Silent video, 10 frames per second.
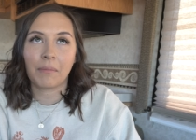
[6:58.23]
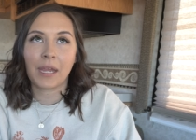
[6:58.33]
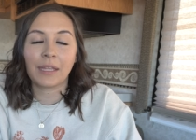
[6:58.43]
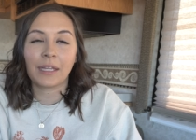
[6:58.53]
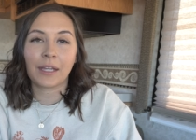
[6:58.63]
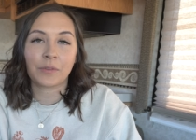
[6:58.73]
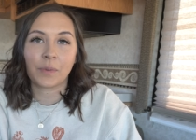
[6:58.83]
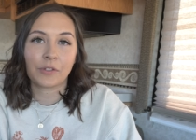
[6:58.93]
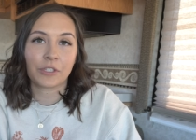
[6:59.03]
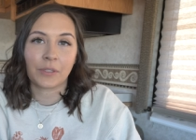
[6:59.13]
mainly that's
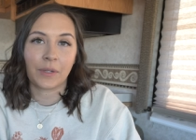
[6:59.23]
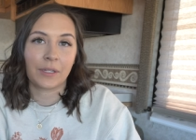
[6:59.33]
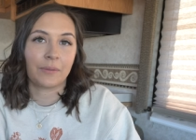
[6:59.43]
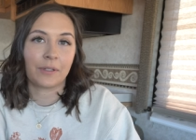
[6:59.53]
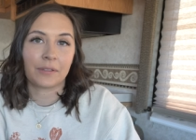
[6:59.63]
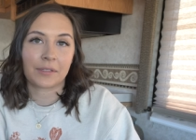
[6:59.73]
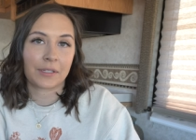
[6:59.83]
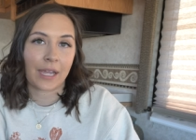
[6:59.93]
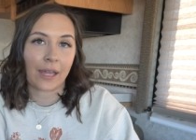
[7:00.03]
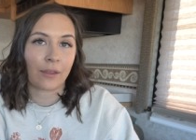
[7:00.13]
where she went was
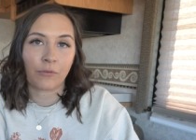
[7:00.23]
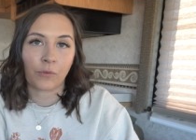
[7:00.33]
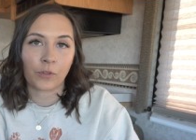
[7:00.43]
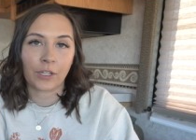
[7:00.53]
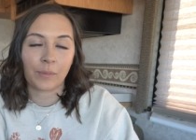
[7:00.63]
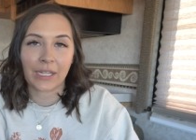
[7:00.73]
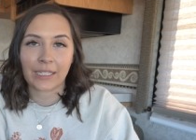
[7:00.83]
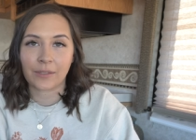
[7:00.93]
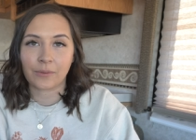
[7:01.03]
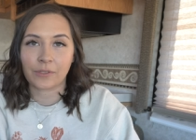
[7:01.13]
California
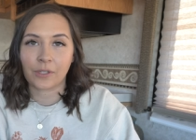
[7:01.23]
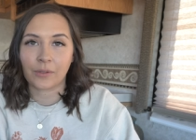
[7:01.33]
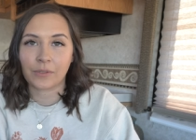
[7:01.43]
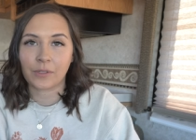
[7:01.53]
because it was close